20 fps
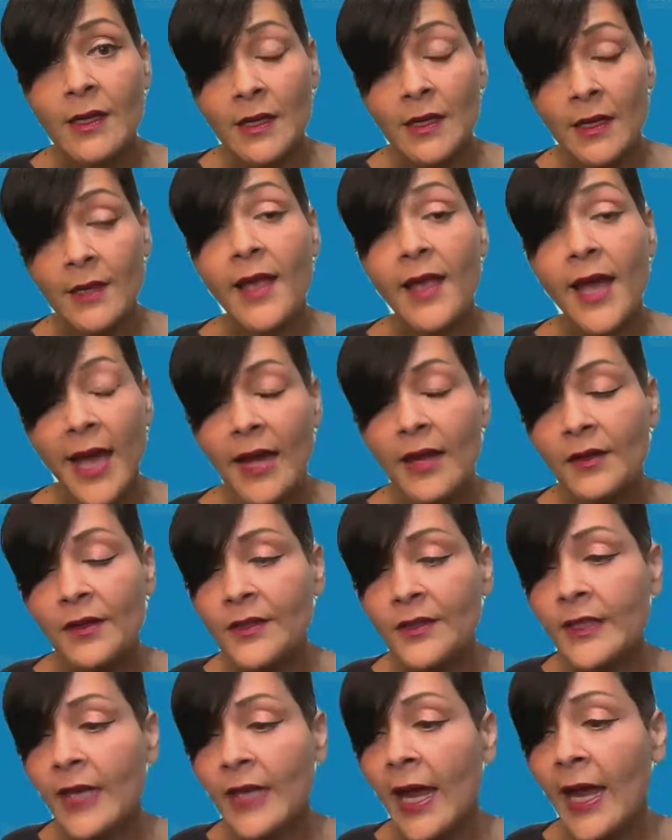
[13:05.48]
in the
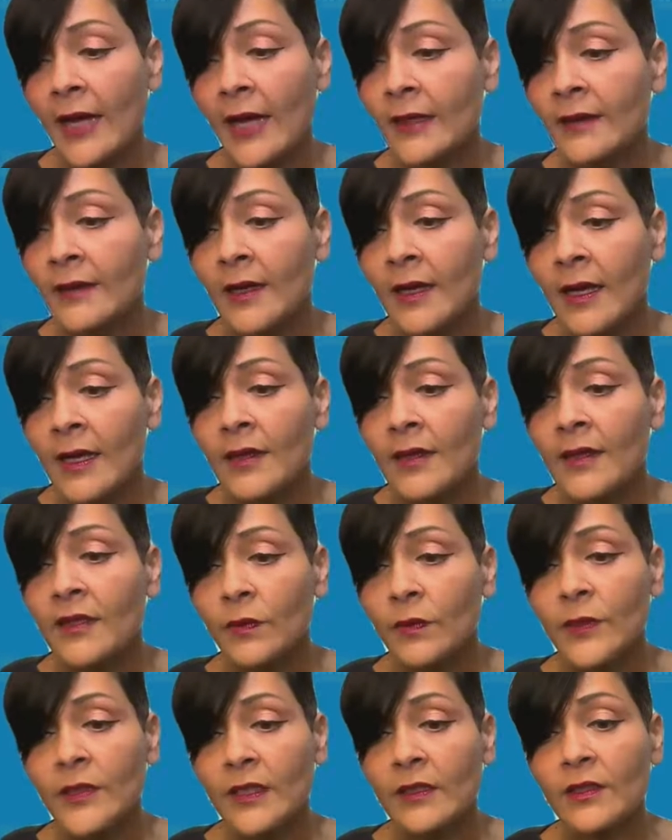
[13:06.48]
House. And
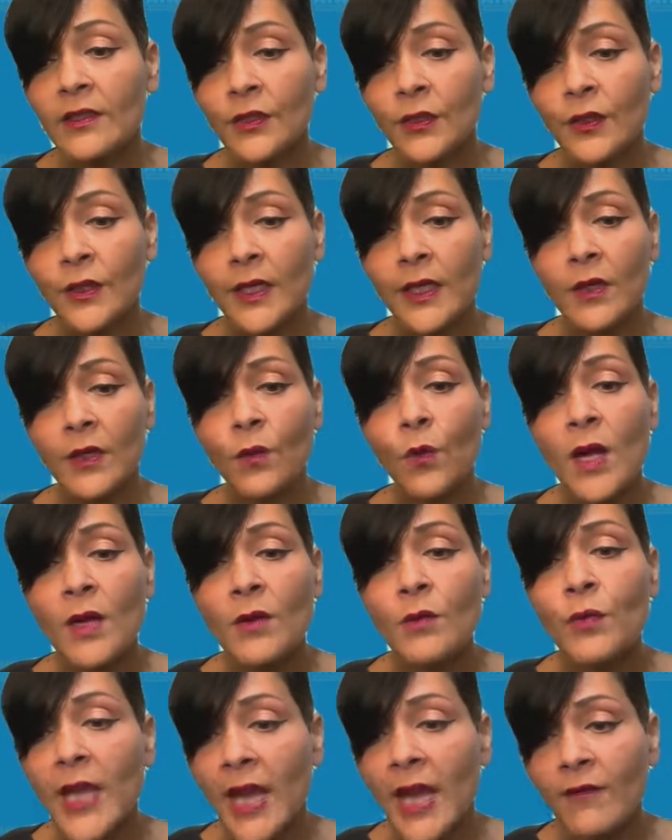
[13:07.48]
this was historic.
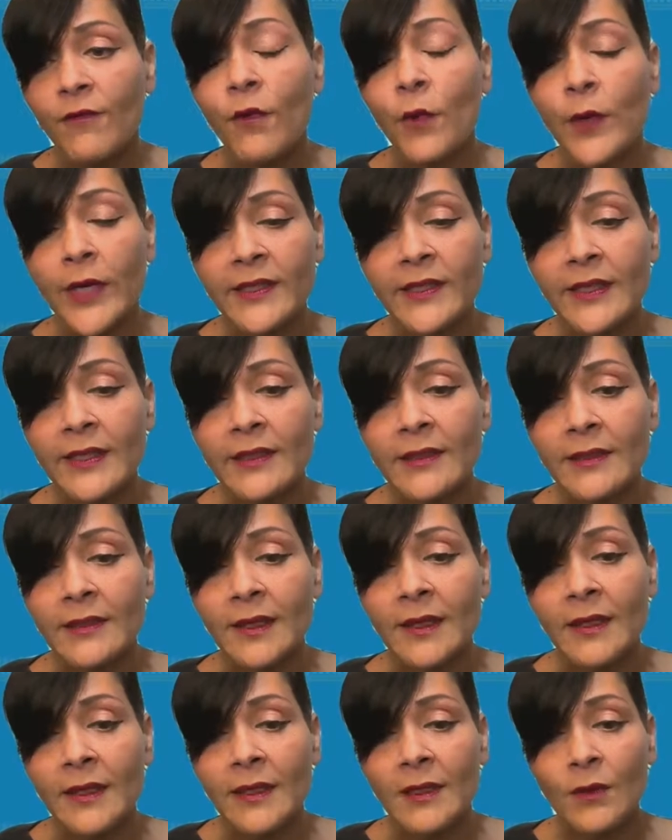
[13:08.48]
One, we had voices,
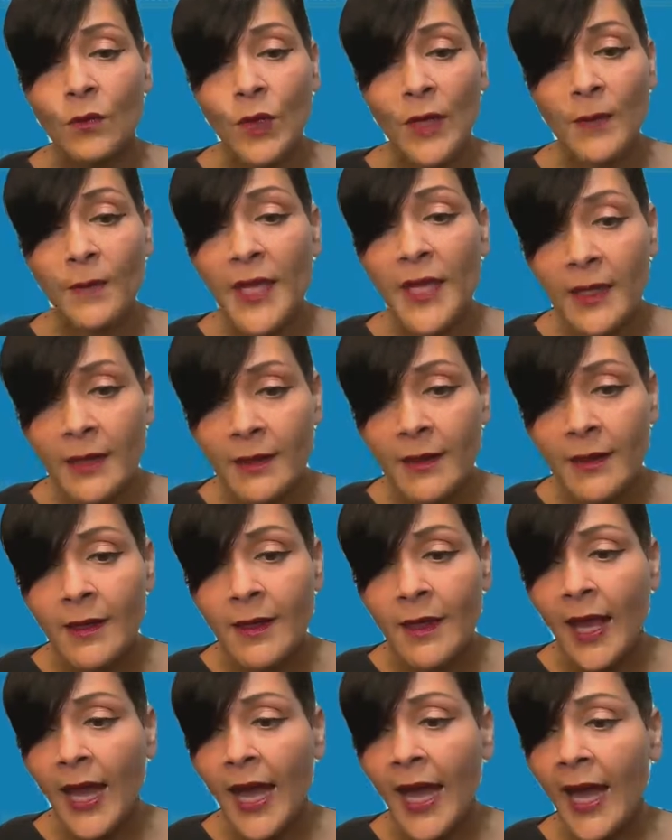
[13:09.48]
women,
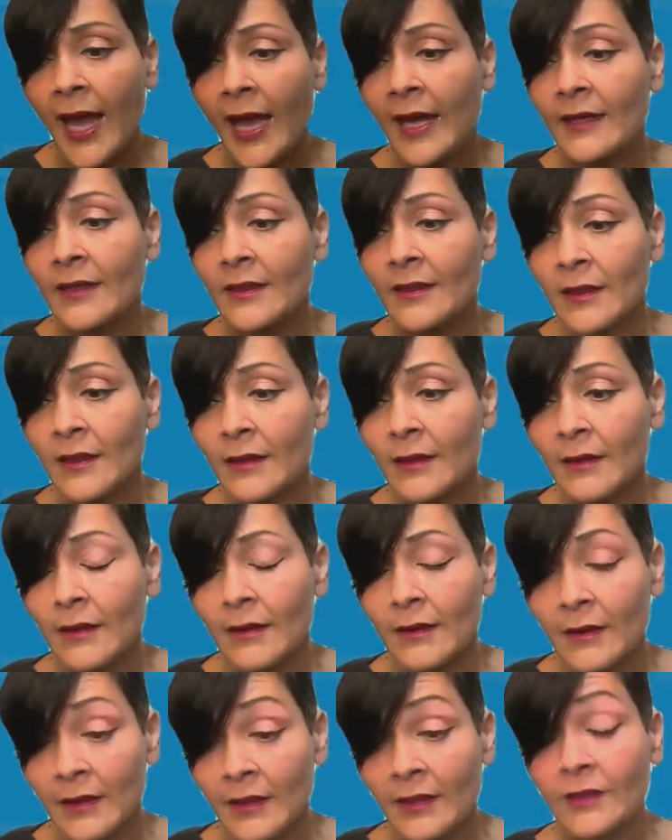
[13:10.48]
and
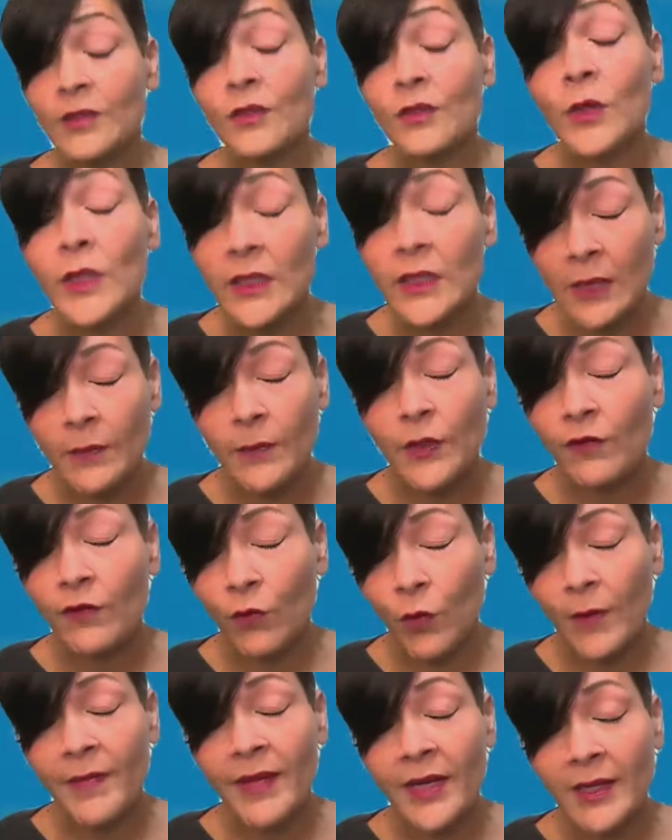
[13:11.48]
the historic number
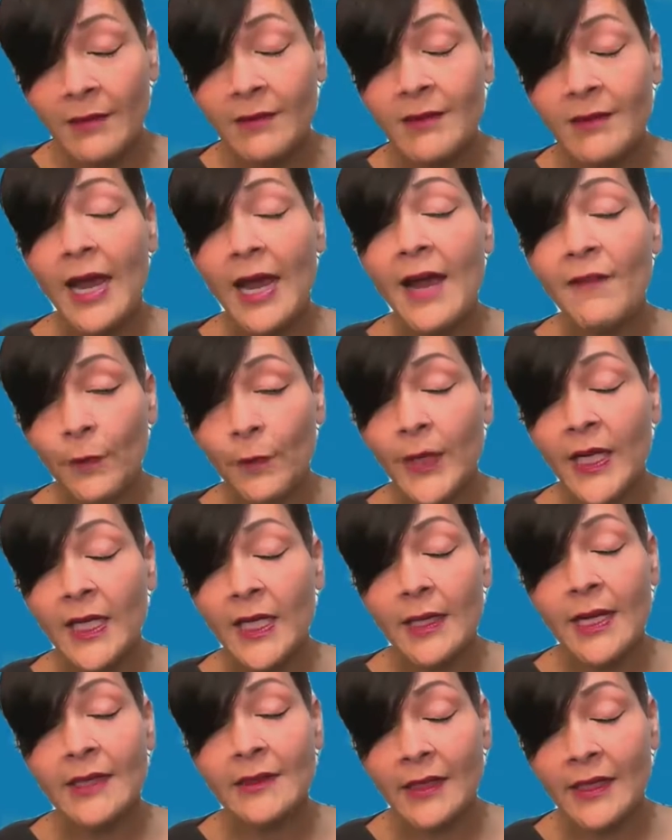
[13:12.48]
of women to ever be
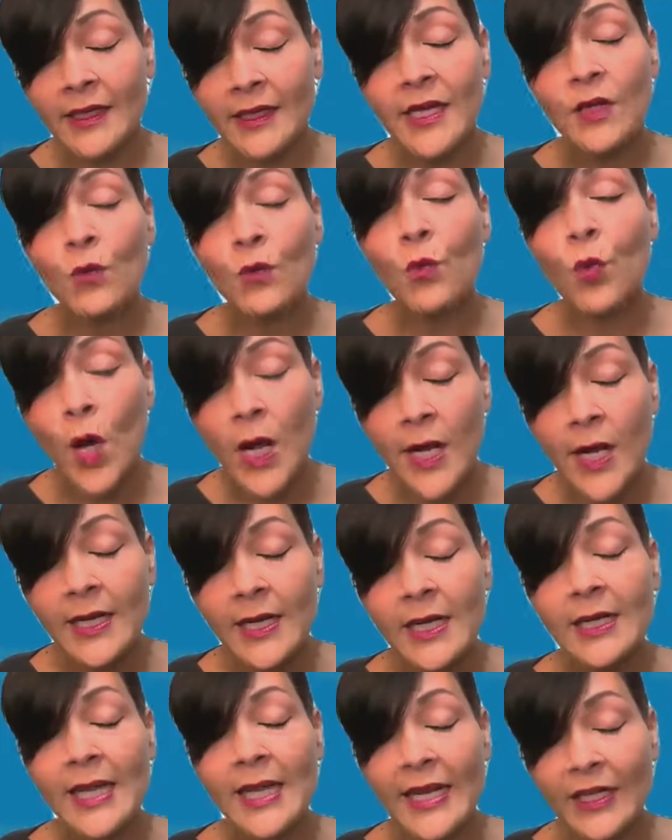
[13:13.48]
elected in one
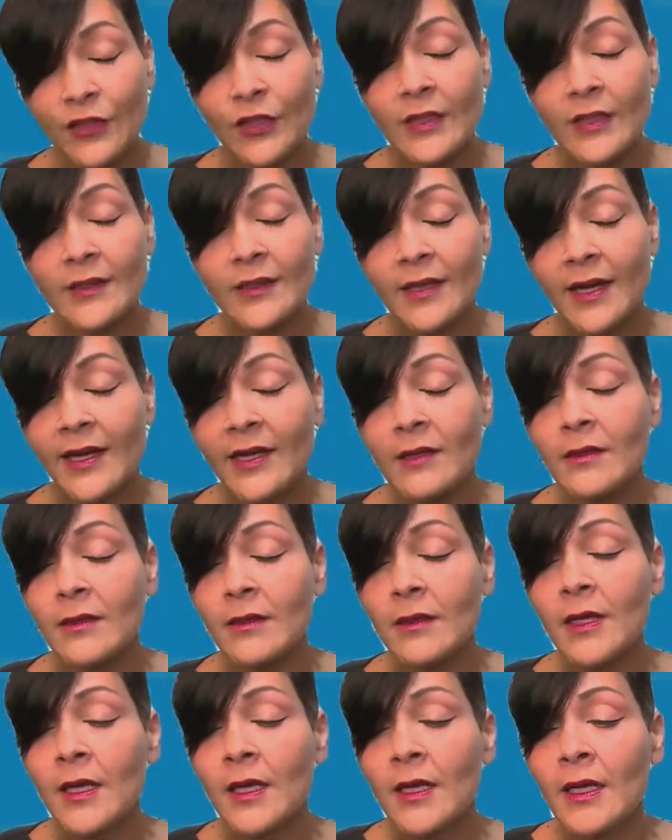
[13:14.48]
election
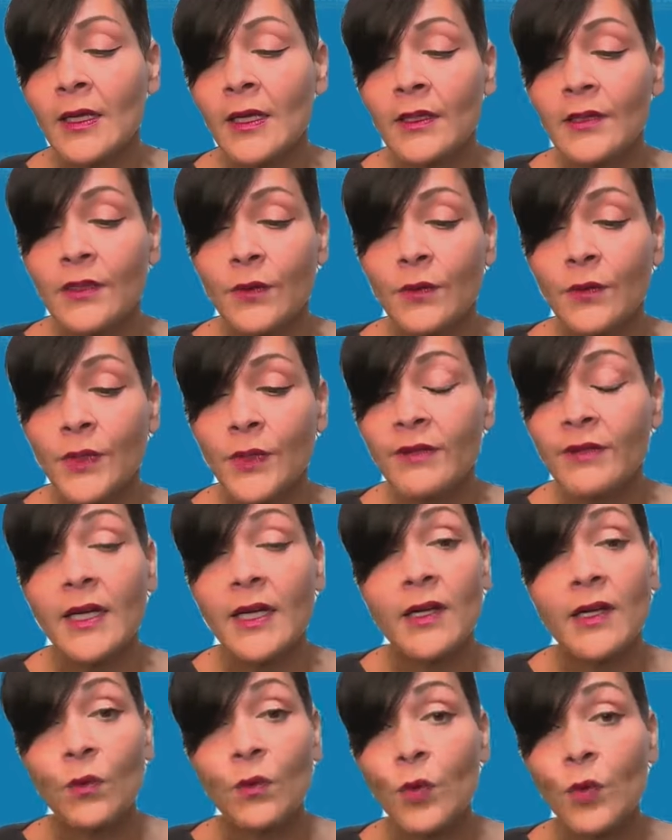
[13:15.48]
cycle. So we've done
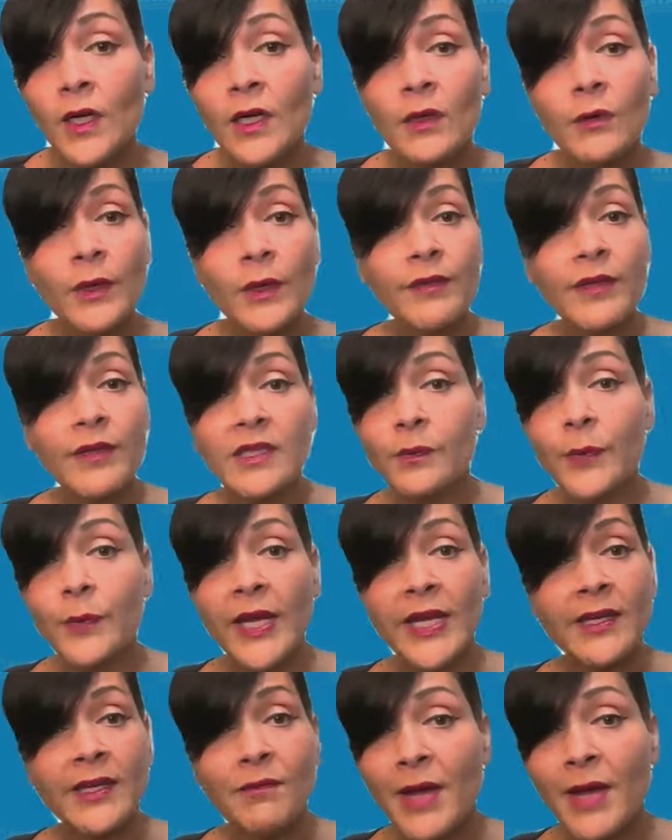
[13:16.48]
our work. We've
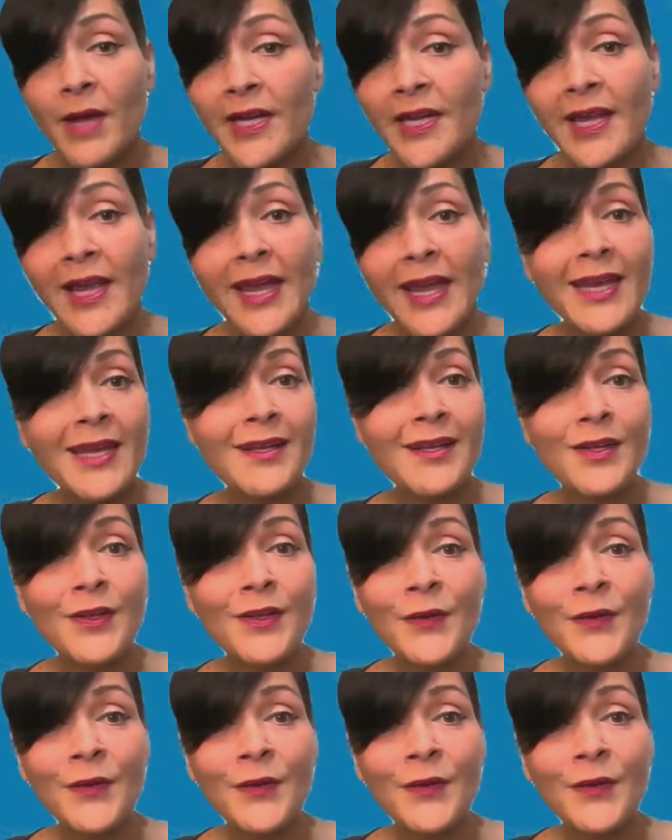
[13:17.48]
expanded Medicaid.